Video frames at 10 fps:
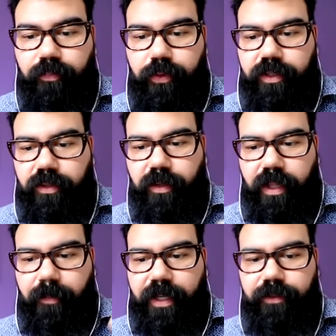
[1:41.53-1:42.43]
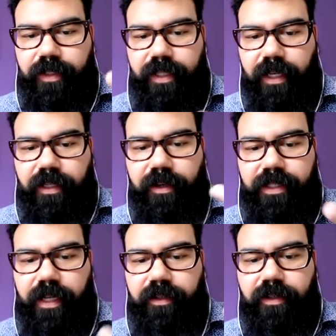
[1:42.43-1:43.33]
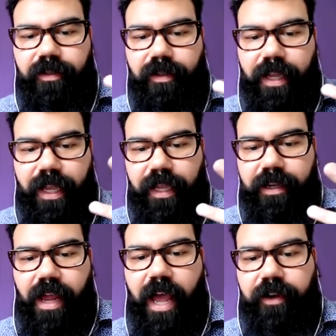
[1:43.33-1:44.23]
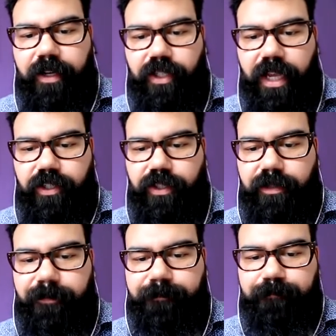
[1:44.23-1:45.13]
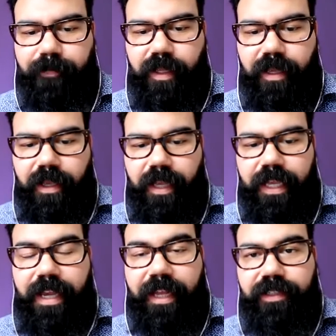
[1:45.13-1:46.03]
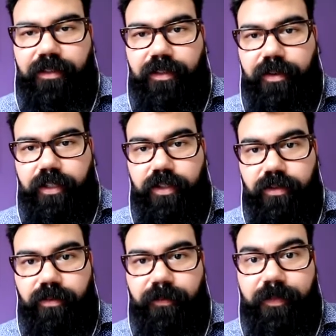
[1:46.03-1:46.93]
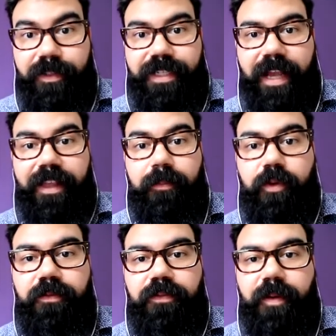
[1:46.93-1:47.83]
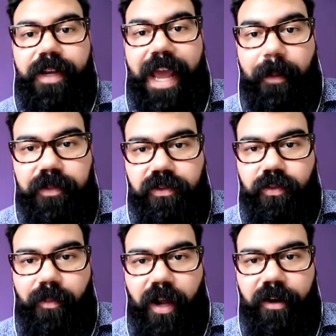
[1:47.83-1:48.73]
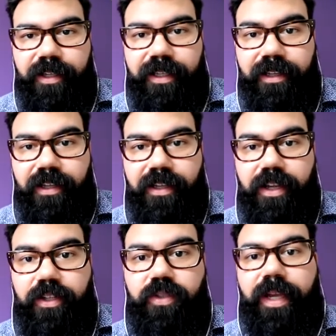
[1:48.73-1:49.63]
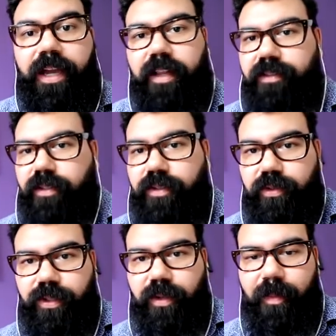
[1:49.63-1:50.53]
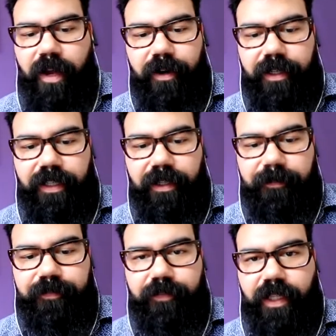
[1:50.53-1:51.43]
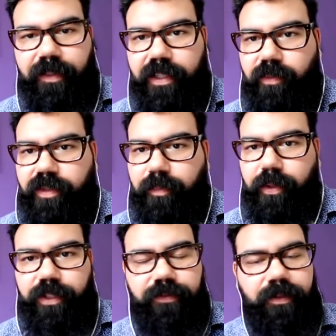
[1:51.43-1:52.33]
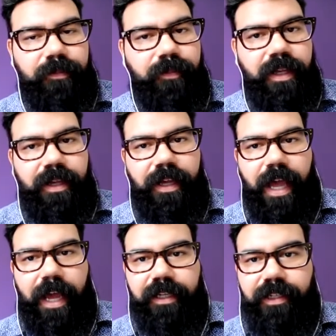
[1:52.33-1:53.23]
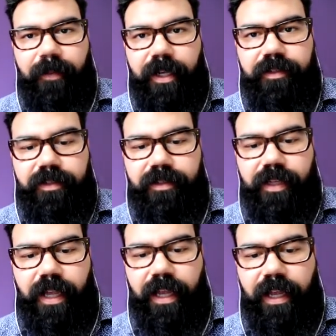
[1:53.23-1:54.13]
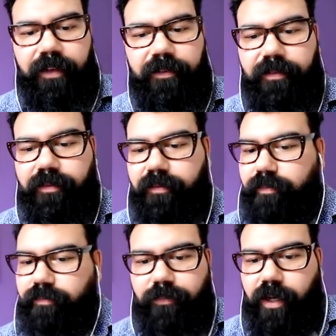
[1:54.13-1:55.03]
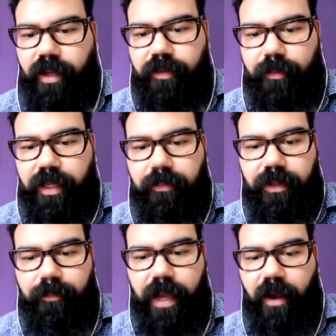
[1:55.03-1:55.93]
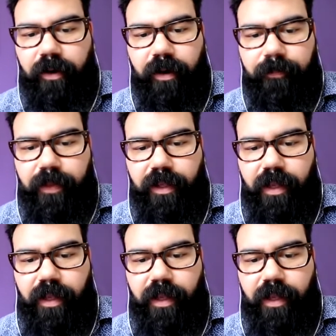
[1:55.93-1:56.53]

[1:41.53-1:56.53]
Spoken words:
preschool, elementary, secondary, technical, and higher education. In 1932, Thailand moved from an absolute monarchy to a constitutional monarchy, and this was a push from academics and other people in power.